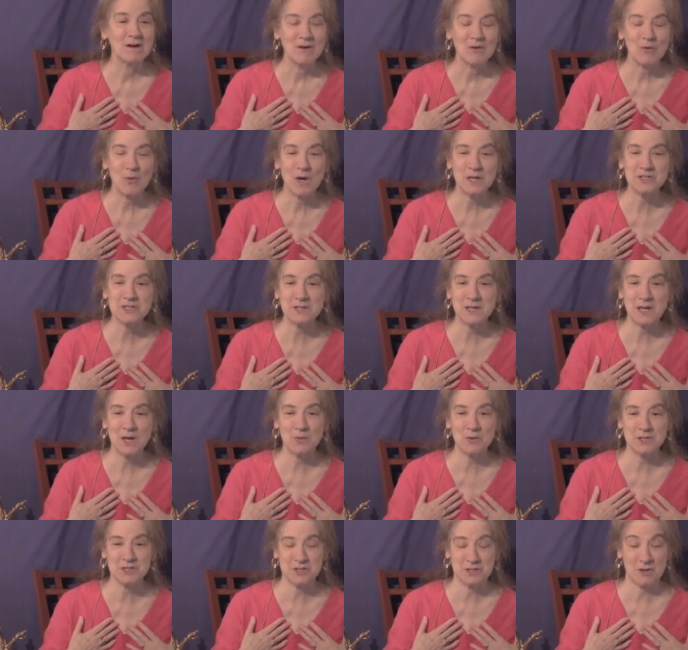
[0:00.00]
Why should I
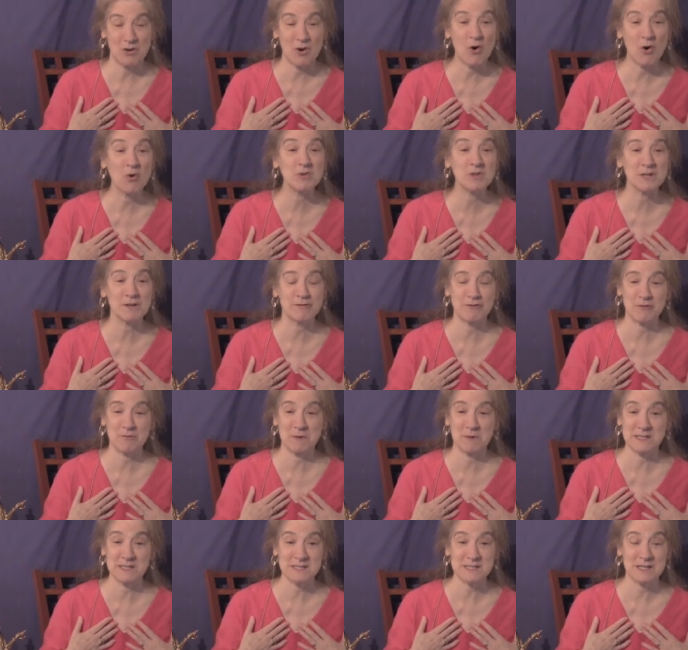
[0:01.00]
wish it only for
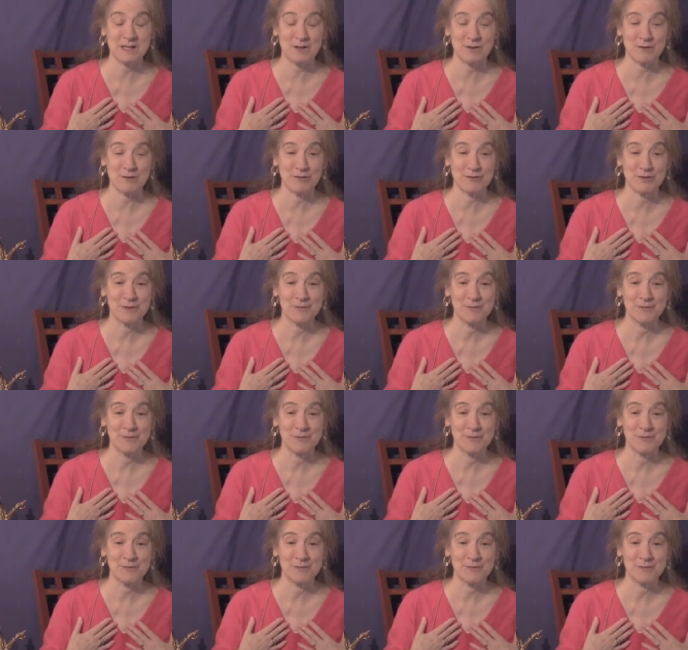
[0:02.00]
myself?